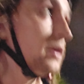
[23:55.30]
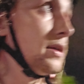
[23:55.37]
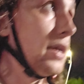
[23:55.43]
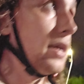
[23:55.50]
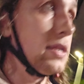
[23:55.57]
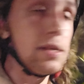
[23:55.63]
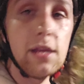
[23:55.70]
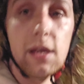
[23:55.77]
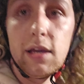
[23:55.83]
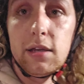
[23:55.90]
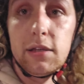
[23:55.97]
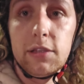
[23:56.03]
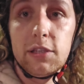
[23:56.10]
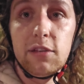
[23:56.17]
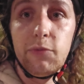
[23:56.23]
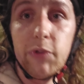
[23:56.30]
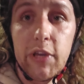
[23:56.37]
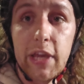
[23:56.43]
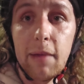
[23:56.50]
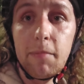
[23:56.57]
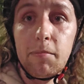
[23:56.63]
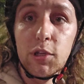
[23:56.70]
and see if we can
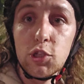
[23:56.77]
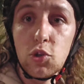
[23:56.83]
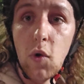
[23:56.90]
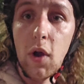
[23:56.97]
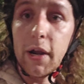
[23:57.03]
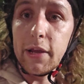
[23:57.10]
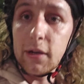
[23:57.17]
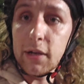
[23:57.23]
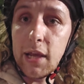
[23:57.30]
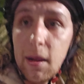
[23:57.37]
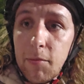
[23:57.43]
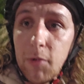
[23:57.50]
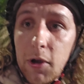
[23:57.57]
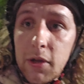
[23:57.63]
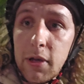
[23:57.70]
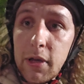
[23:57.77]
get big squatty on camera.